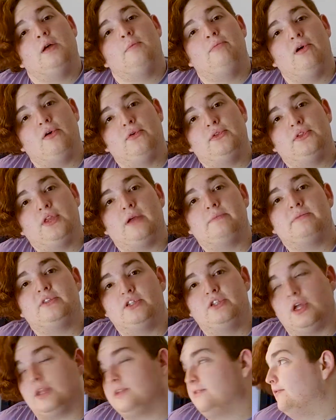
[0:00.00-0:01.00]
Both times
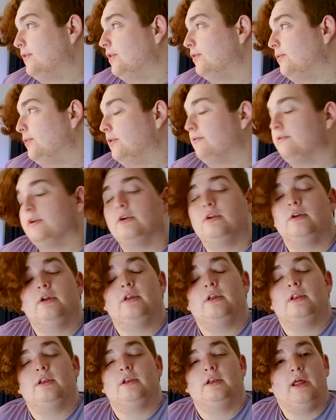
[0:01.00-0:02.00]
jets flew over.
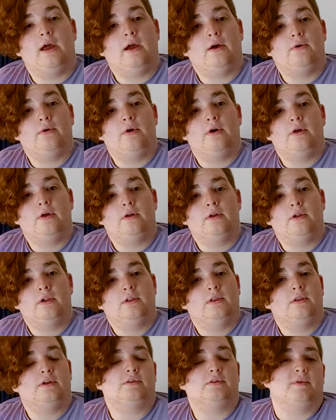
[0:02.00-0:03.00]
Now,
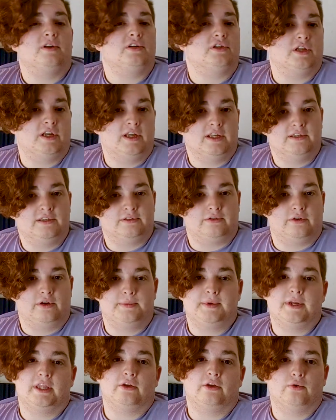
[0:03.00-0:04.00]
there's a bunch of kids
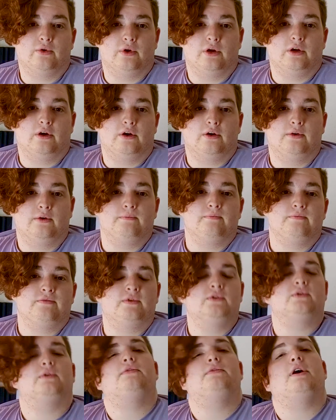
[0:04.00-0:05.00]
screaming in the courtyard.
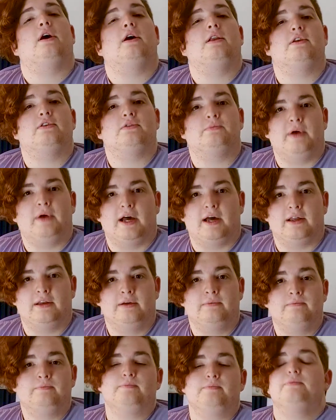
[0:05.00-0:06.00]
So if the audio is bad,
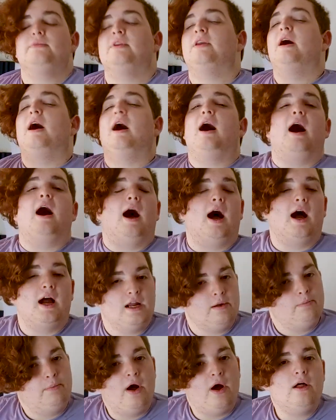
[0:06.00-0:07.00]
I
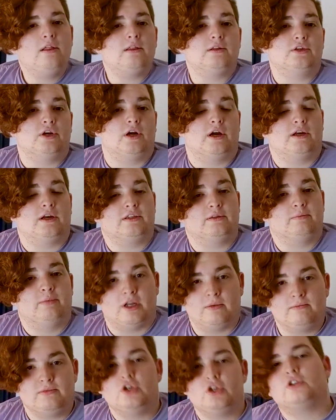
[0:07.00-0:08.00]
apologize, but
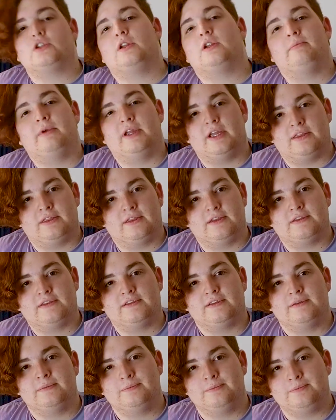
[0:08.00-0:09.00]
I'm just going to make this.